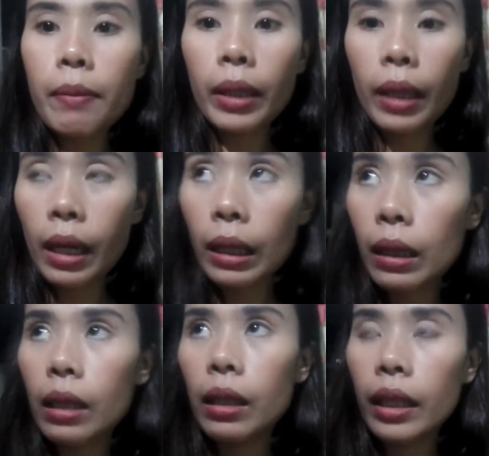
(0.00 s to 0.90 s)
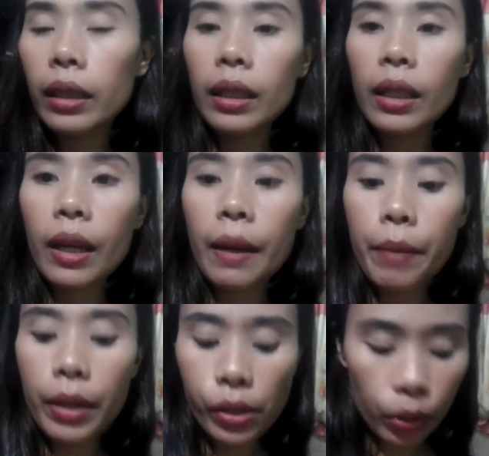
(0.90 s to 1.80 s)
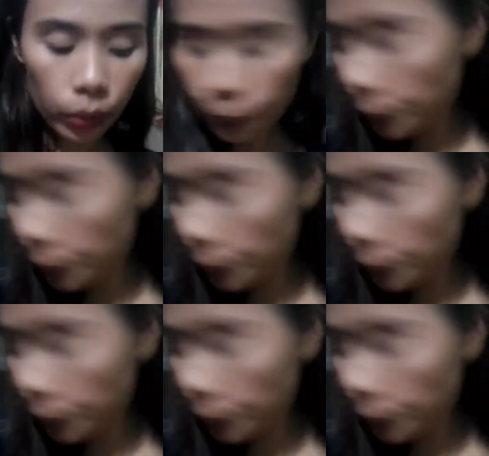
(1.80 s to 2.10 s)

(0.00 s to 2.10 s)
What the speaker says: mag-eat na. Eat na rin babi. So,